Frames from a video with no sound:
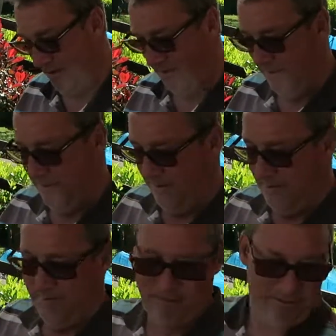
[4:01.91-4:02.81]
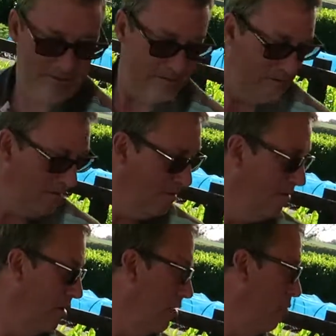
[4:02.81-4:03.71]
minutes later you needed them all.
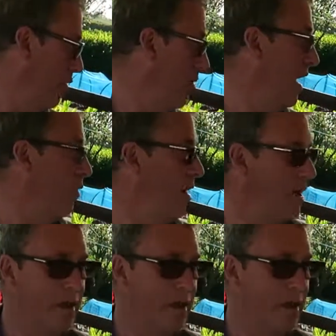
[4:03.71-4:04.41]
Where are you going to put them that way?